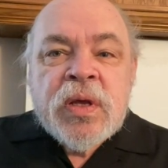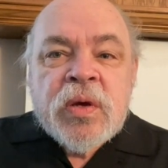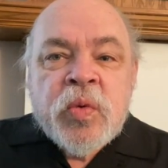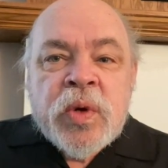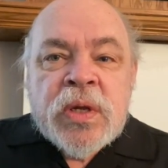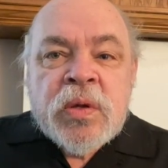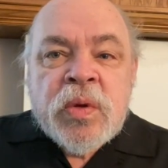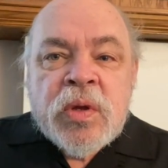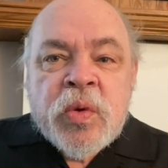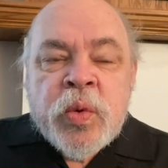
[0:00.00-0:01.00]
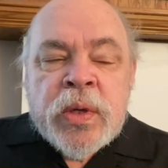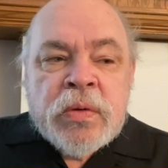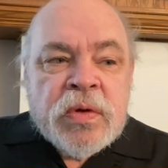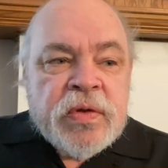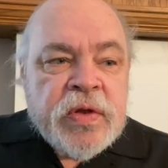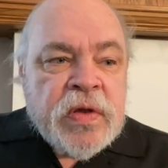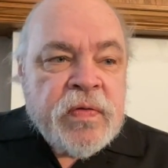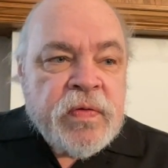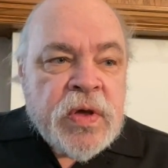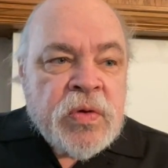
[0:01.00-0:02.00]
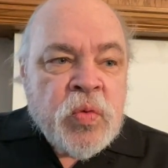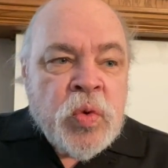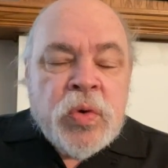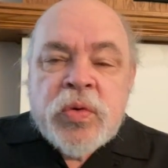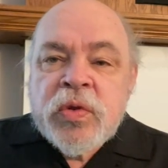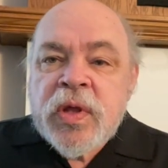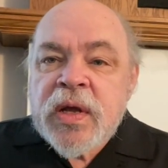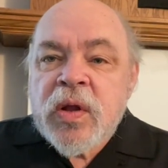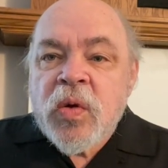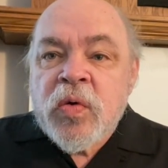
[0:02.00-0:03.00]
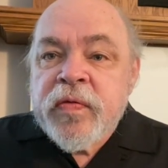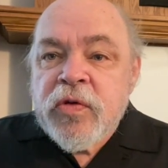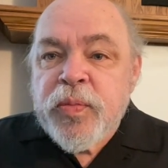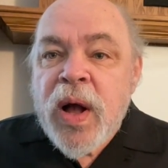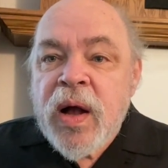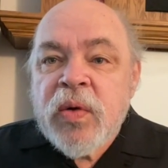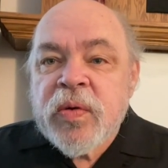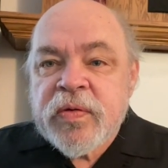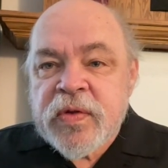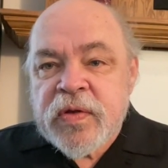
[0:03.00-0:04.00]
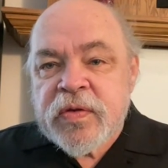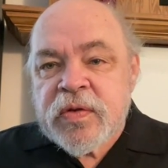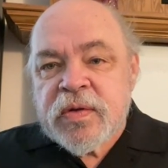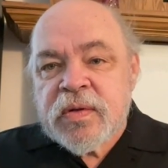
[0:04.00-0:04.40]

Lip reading: when we receive a wound that overpowers us,